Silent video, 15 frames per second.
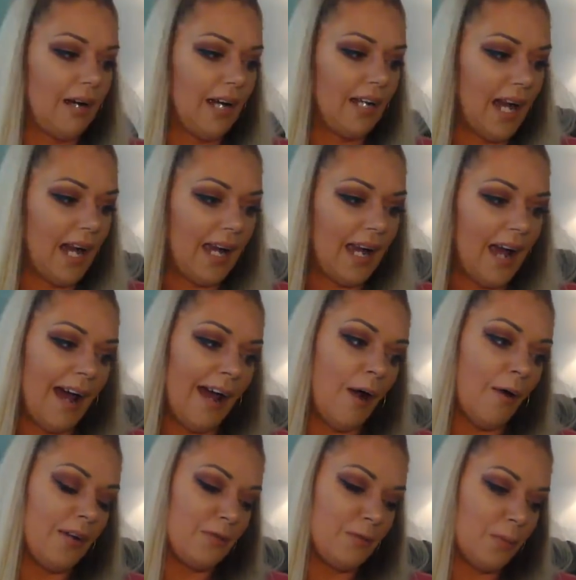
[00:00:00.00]
I, I, I
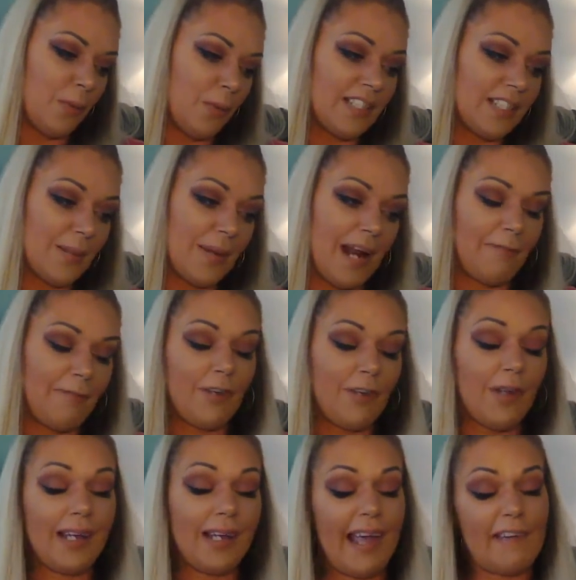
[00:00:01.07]
always replace them, and I
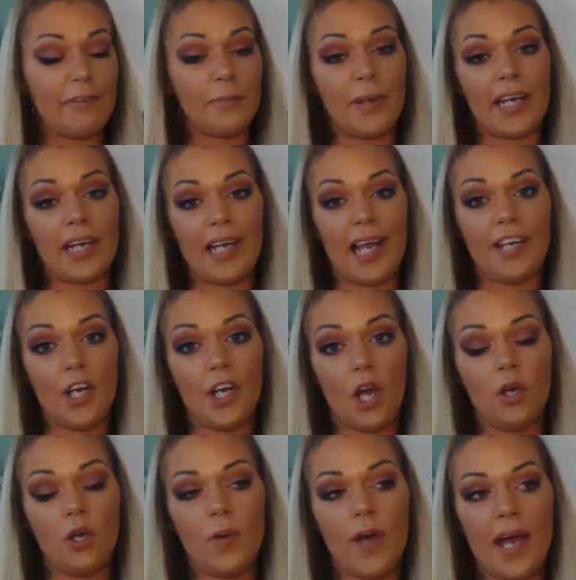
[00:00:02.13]
feel like everybody I
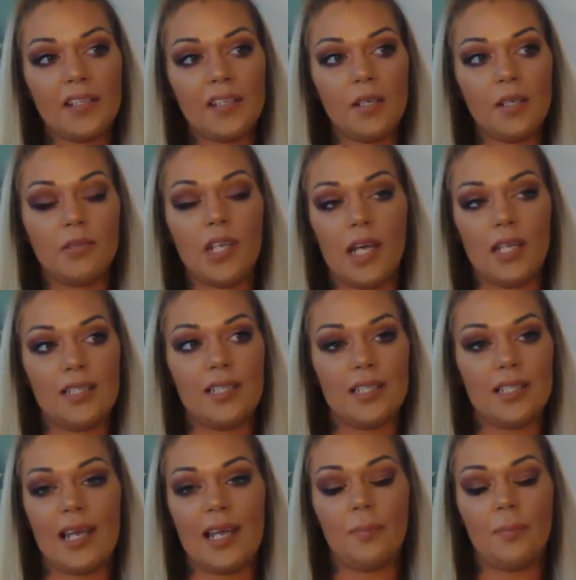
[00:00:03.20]
know who has them does the
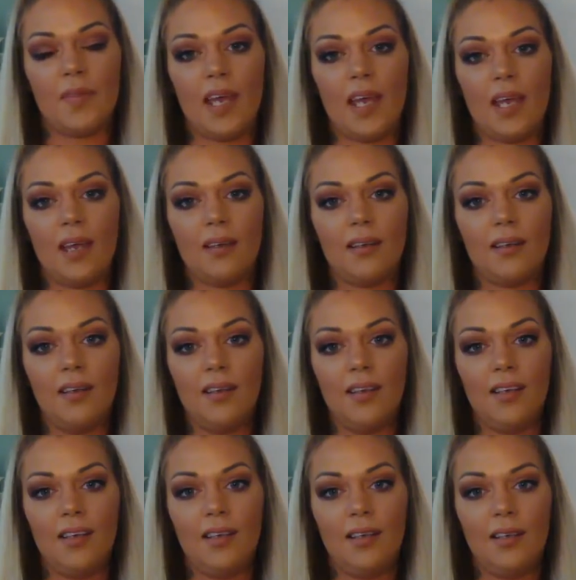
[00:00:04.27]
same thing.
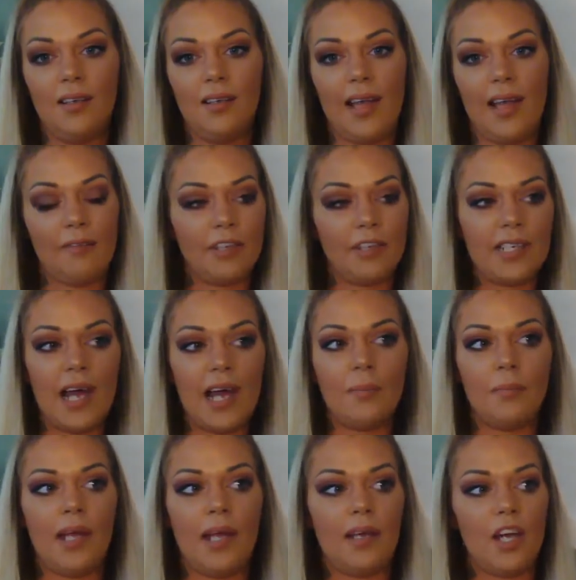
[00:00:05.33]
Every time,
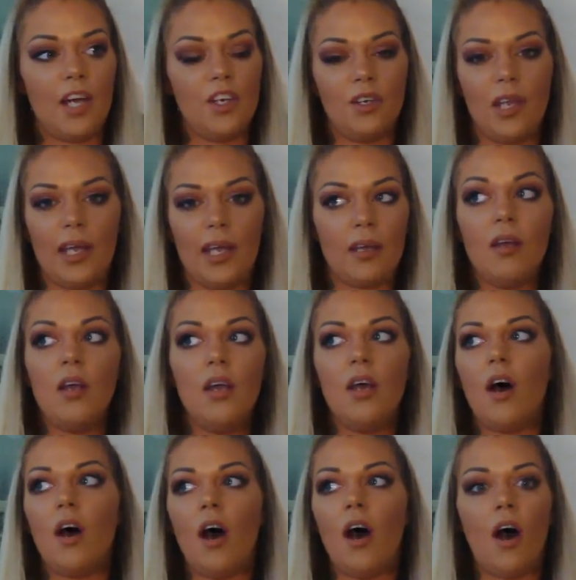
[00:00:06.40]
like uh, like
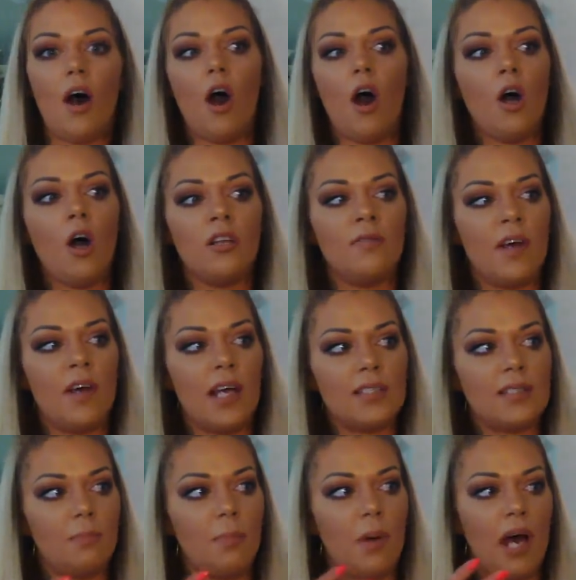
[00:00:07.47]
all of
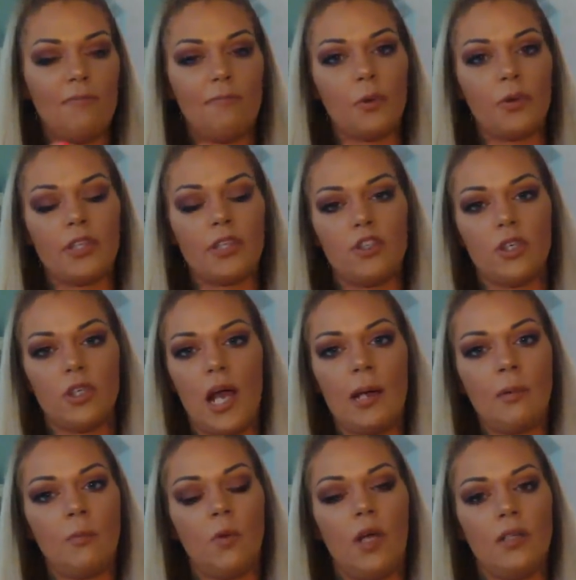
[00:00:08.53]
us bought Fourth of
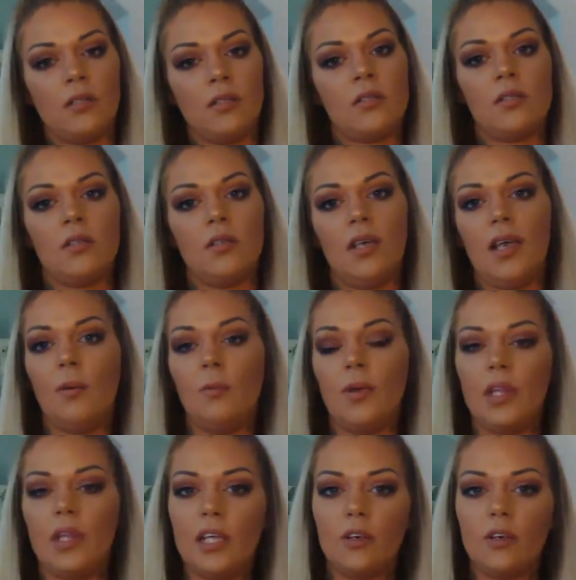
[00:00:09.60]
July ones, and
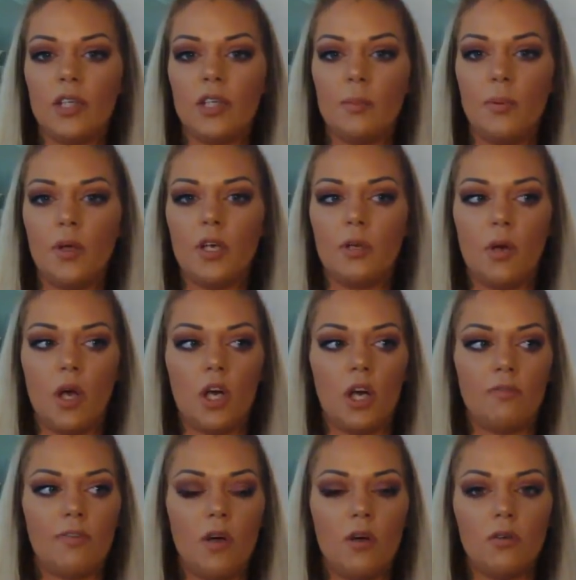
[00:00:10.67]
we literally put them on
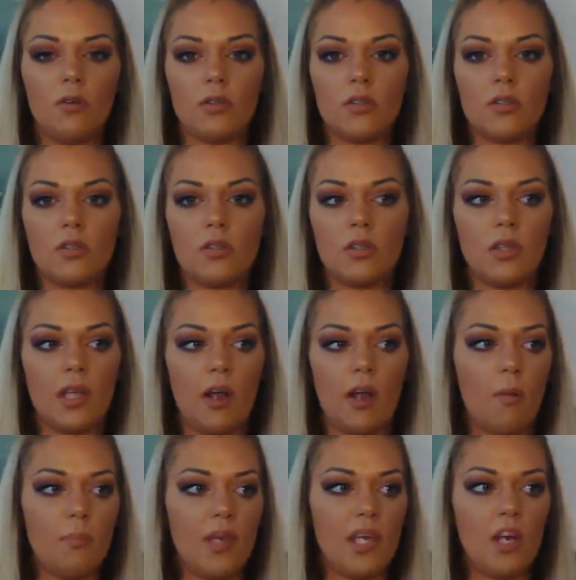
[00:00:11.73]
our phones. Like
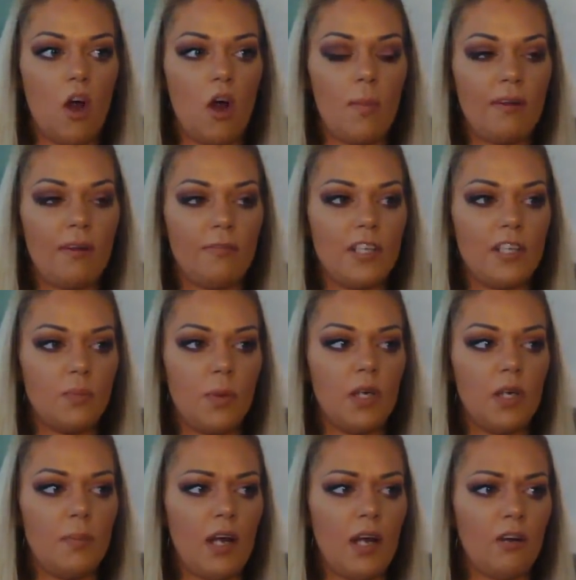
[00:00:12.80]
uh, me and all my friends put
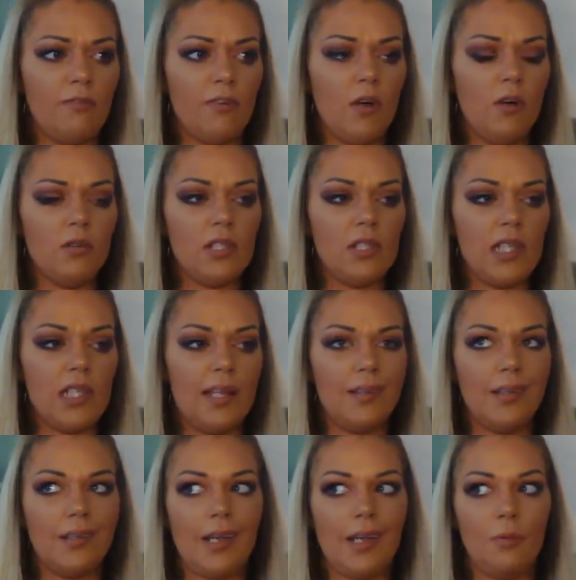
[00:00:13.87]
them on our phones, and
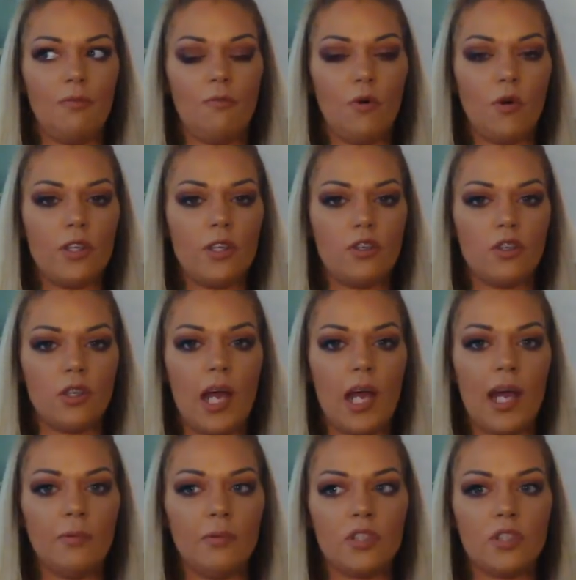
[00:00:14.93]
then like when Fourth of
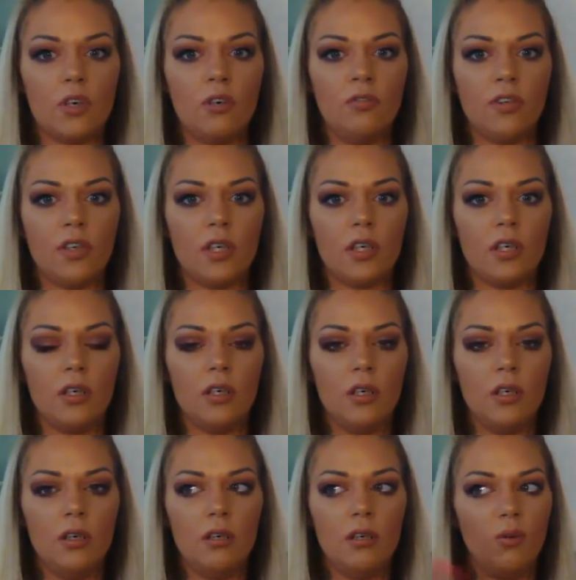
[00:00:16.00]
July was over,
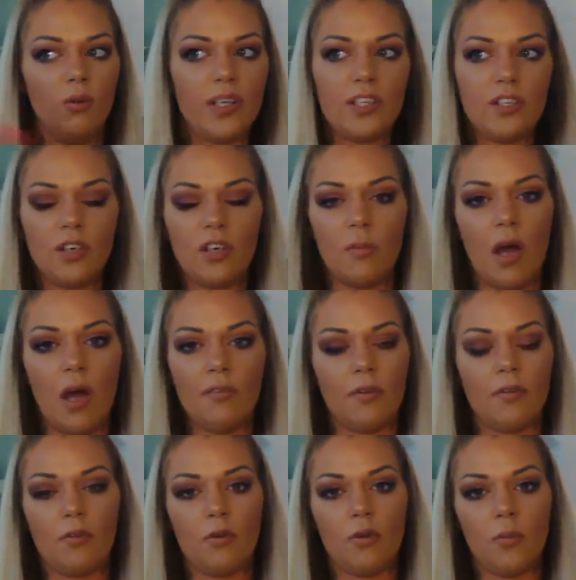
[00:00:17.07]
we took them off
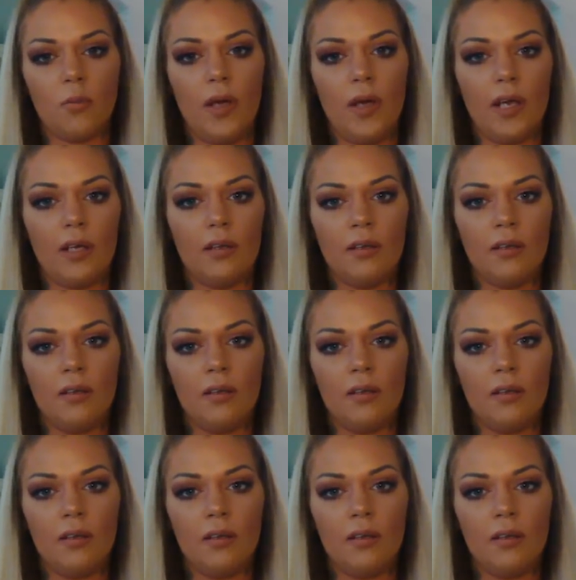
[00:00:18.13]
and threw them away.